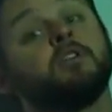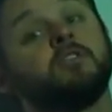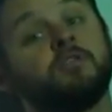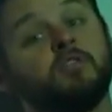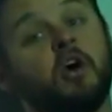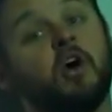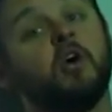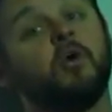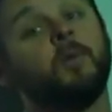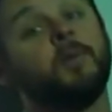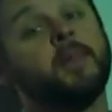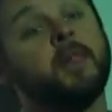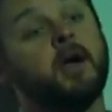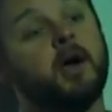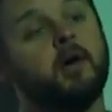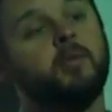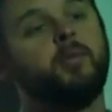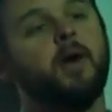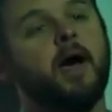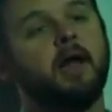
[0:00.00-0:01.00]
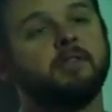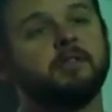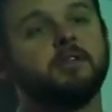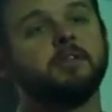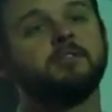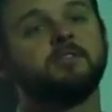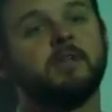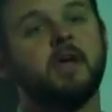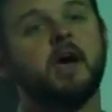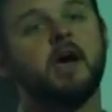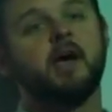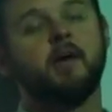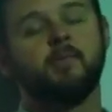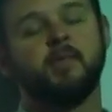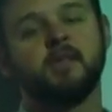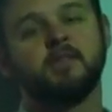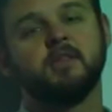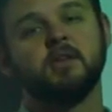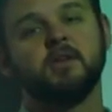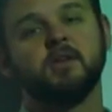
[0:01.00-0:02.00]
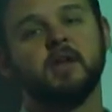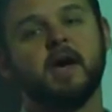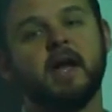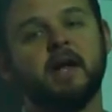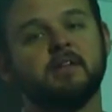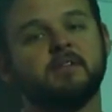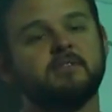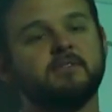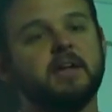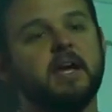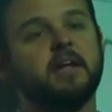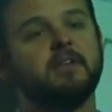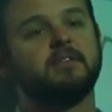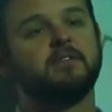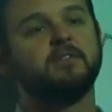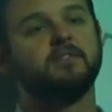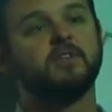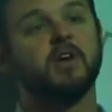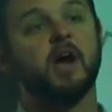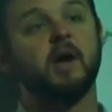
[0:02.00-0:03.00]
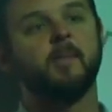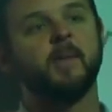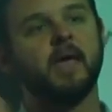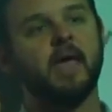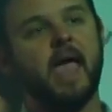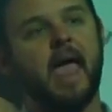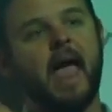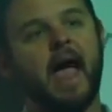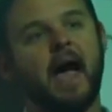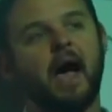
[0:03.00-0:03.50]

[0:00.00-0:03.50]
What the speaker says: So, about this time that the United States is coming